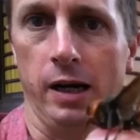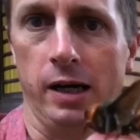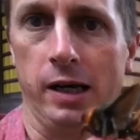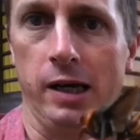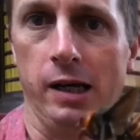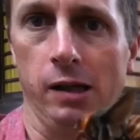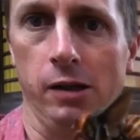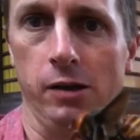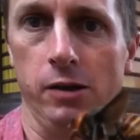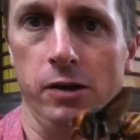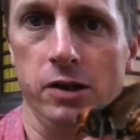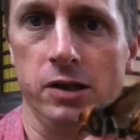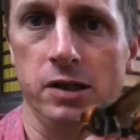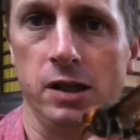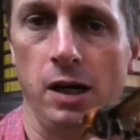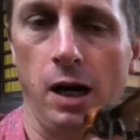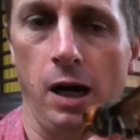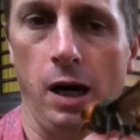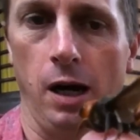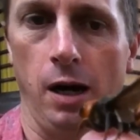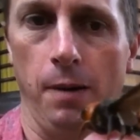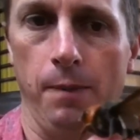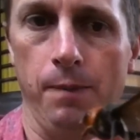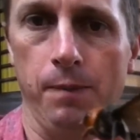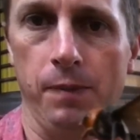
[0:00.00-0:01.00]
killers
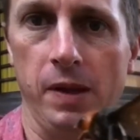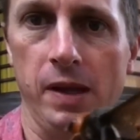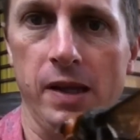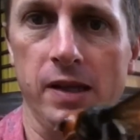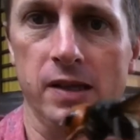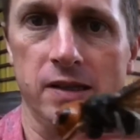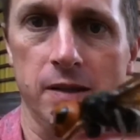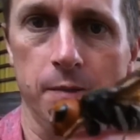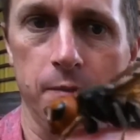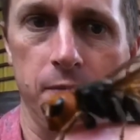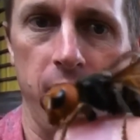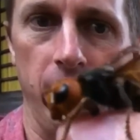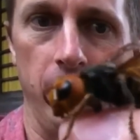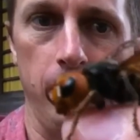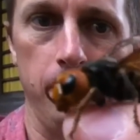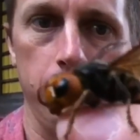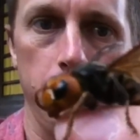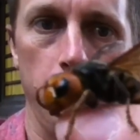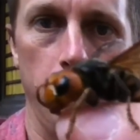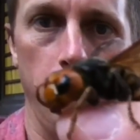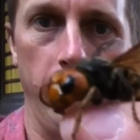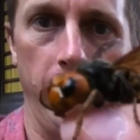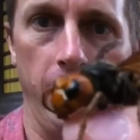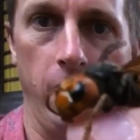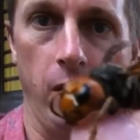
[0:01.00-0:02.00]
in
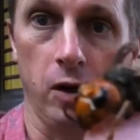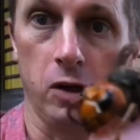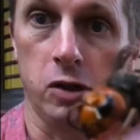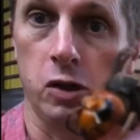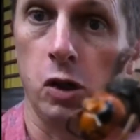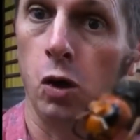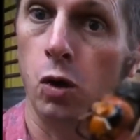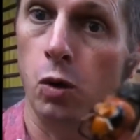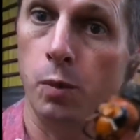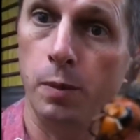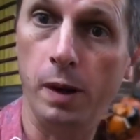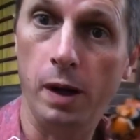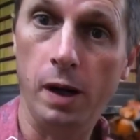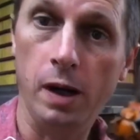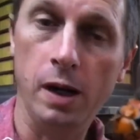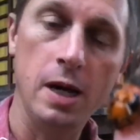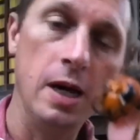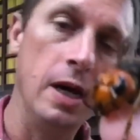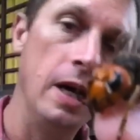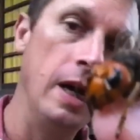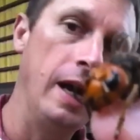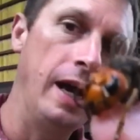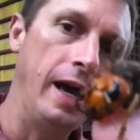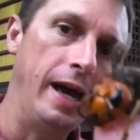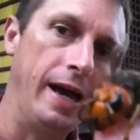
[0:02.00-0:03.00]
September and October
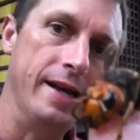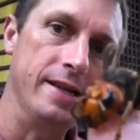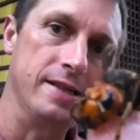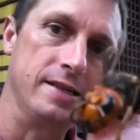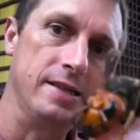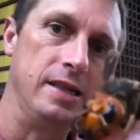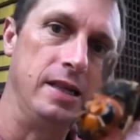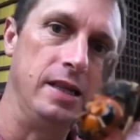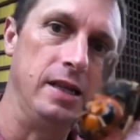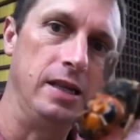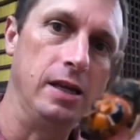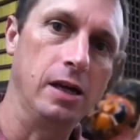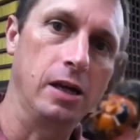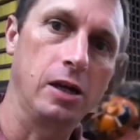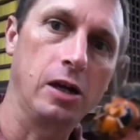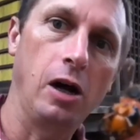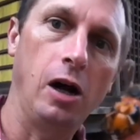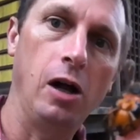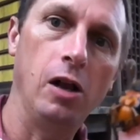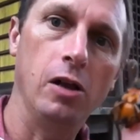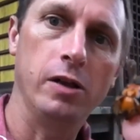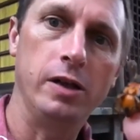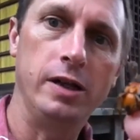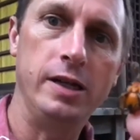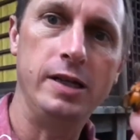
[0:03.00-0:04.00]
as the
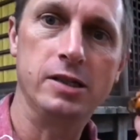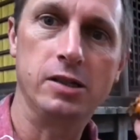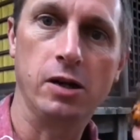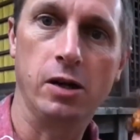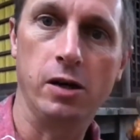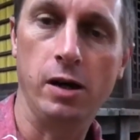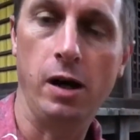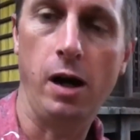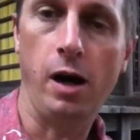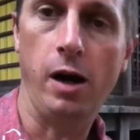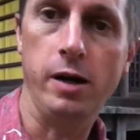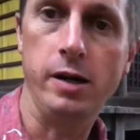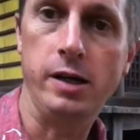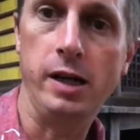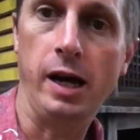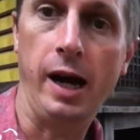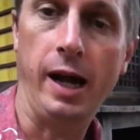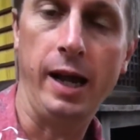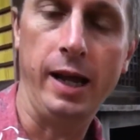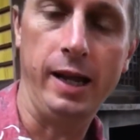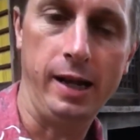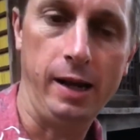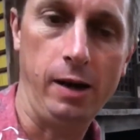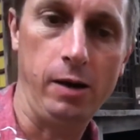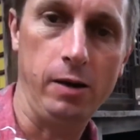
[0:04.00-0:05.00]
colonies are
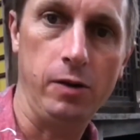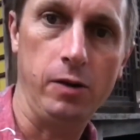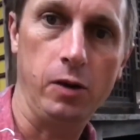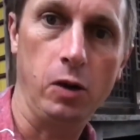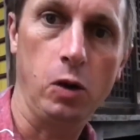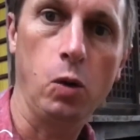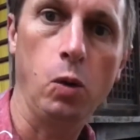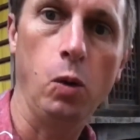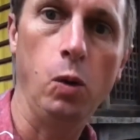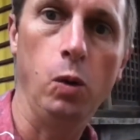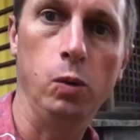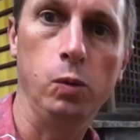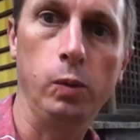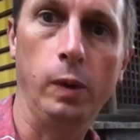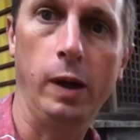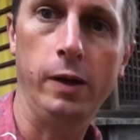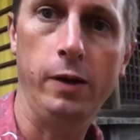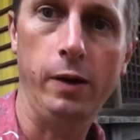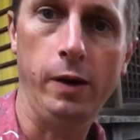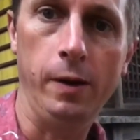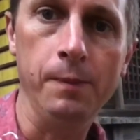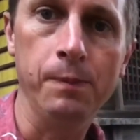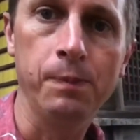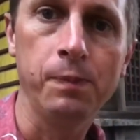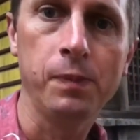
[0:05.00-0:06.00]
dying out in the cold
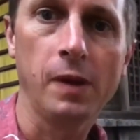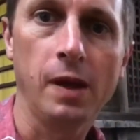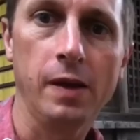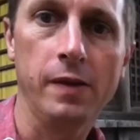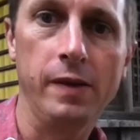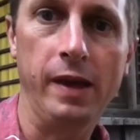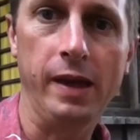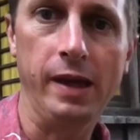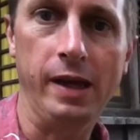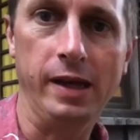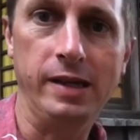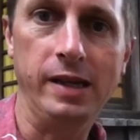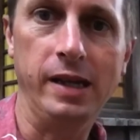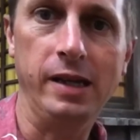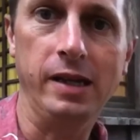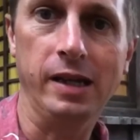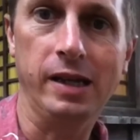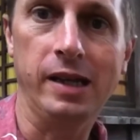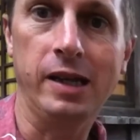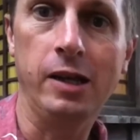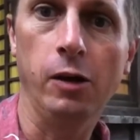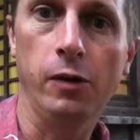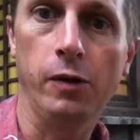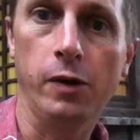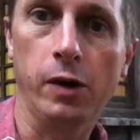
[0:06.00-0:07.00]
weather. They tend to
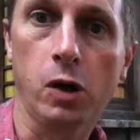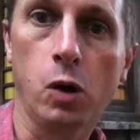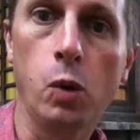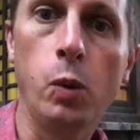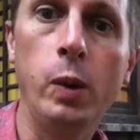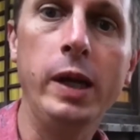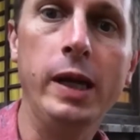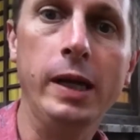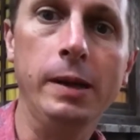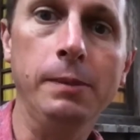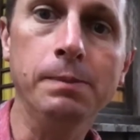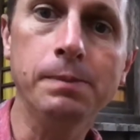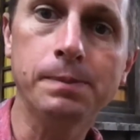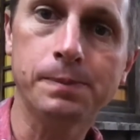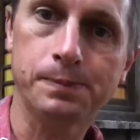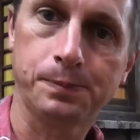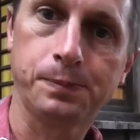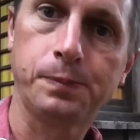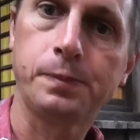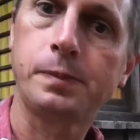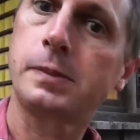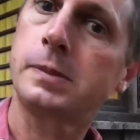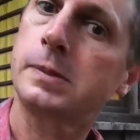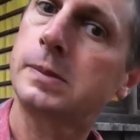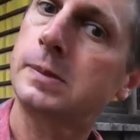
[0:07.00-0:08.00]
kill their queen,
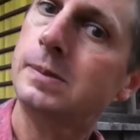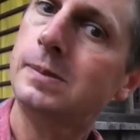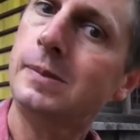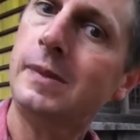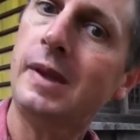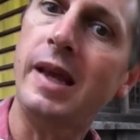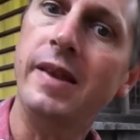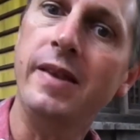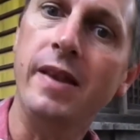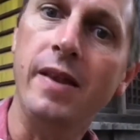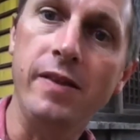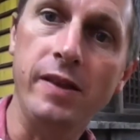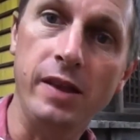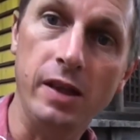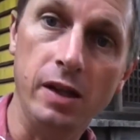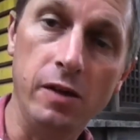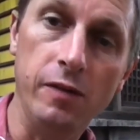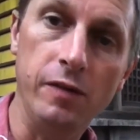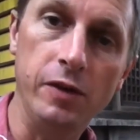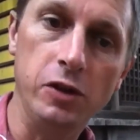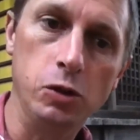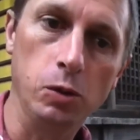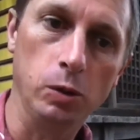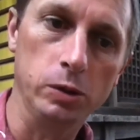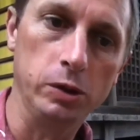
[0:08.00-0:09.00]
and then the
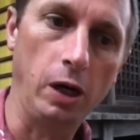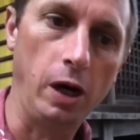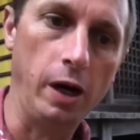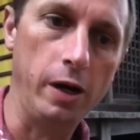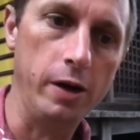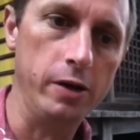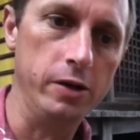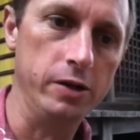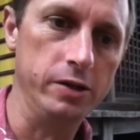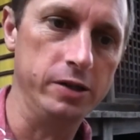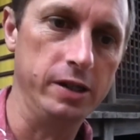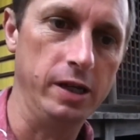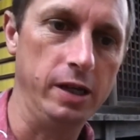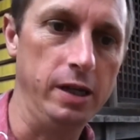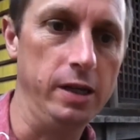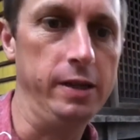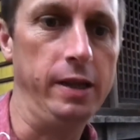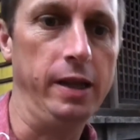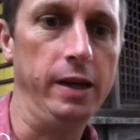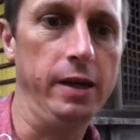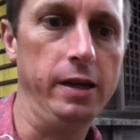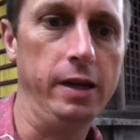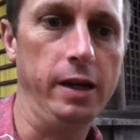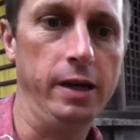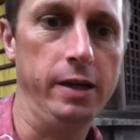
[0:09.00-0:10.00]
individual daughters
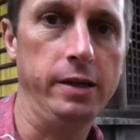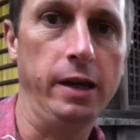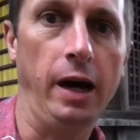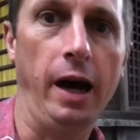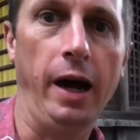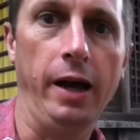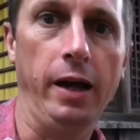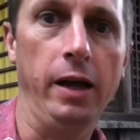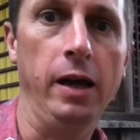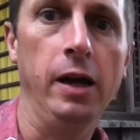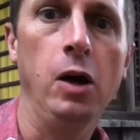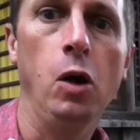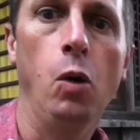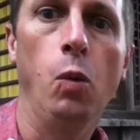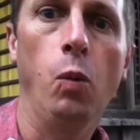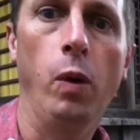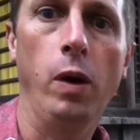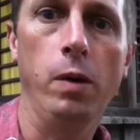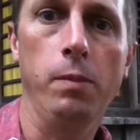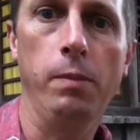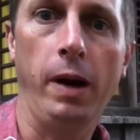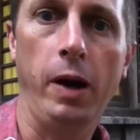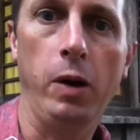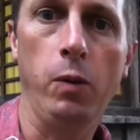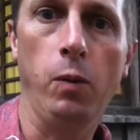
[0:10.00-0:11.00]
then die
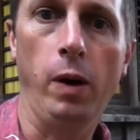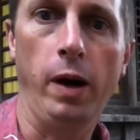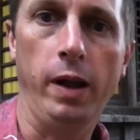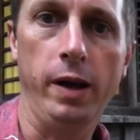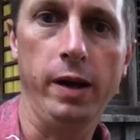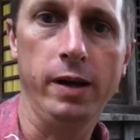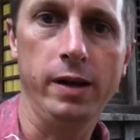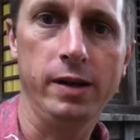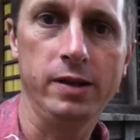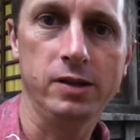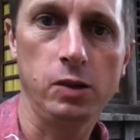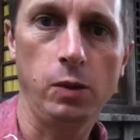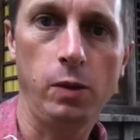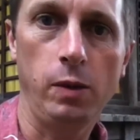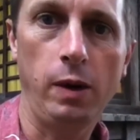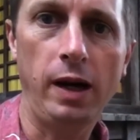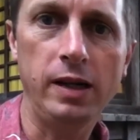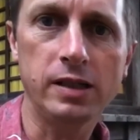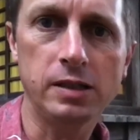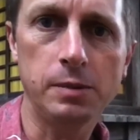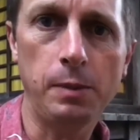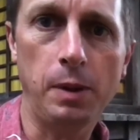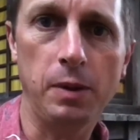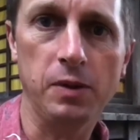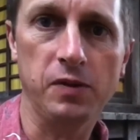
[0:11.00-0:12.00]
one by one. So I
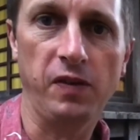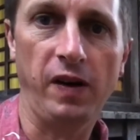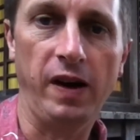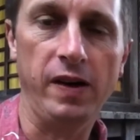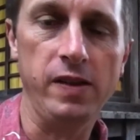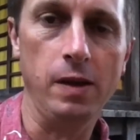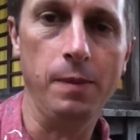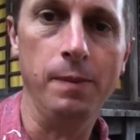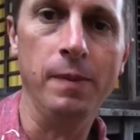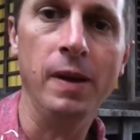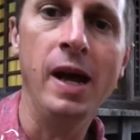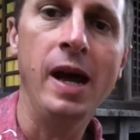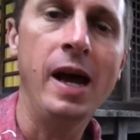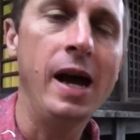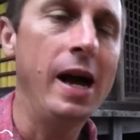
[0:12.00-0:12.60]
sometimes find them.